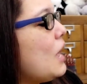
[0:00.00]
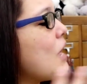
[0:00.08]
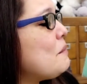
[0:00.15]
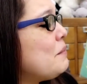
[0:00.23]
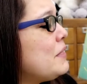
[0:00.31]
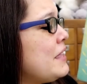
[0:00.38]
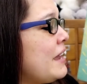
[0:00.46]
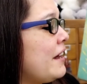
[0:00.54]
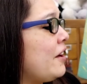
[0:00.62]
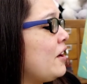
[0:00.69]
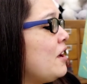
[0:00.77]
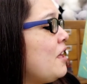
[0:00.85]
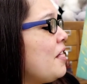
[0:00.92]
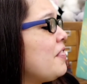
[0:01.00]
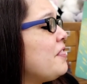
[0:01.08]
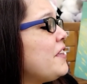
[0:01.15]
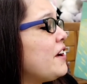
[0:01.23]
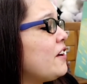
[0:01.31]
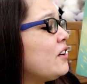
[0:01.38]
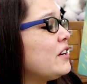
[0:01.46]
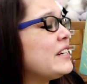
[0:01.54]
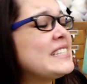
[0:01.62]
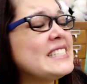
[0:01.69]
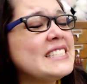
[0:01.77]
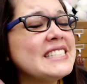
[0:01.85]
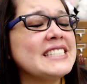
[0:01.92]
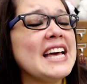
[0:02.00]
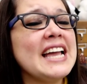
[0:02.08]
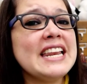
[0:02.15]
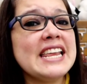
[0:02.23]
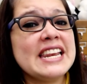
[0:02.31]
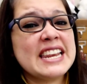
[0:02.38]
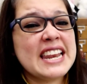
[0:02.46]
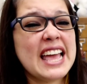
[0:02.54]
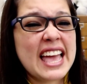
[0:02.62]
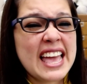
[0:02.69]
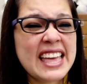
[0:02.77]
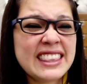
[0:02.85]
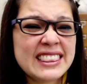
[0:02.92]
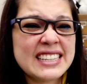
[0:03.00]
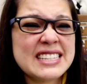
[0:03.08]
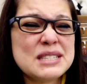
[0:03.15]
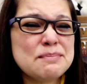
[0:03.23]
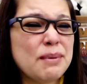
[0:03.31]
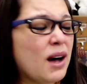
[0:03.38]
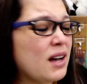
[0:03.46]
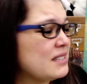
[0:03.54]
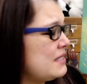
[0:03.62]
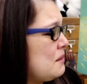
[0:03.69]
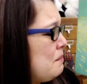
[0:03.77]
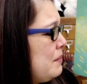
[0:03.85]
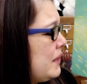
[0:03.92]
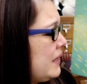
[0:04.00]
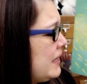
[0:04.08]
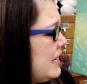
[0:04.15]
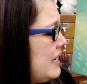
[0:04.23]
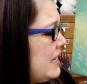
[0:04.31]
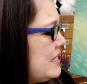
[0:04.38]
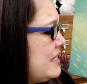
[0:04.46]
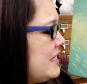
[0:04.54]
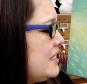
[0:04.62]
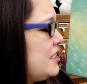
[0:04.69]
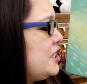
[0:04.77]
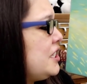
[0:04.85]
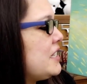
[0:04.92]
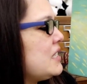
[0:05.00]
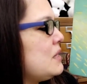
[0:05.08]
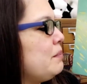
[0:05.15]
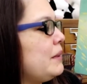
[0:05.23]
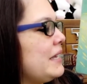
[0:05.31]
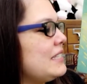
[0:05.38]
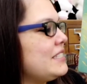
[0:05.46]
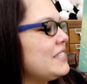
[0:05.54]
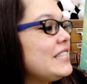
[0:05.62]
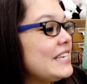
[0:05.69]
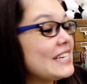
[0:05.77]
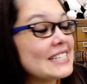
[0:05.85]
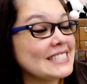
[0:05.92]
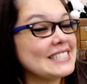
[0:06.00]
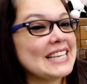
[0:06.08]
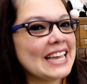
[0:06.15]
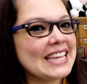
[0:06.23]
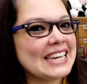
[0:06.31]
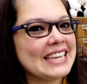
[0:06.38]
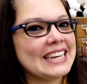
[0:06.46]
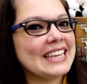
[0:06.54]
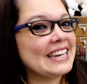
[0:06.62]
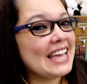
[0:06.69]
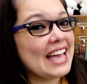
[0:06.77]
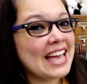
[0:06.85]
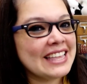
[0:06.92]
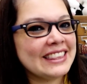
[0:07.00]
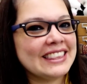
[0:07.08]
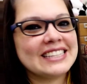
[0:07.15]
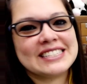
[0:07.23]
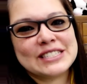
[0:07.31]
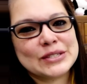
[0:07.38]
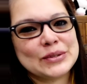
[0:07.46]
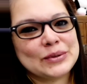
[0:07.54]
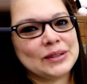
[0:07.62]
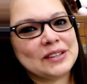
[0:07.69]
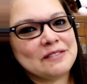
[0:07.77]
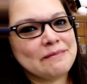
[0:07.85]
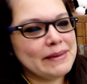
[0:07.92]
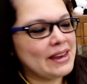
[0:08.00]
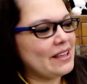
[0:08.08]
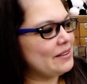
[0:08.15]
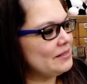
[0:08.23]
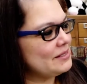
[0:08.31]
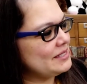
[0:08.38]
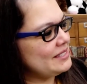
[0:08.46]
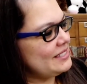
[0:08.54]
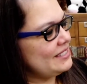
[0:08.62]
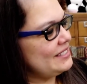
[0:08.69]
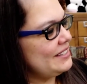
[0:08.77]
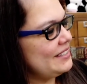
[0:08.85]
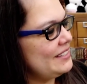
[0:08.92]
Up there, there are exciting and endless possibilities, she explained to the exciting and endless school of minnows.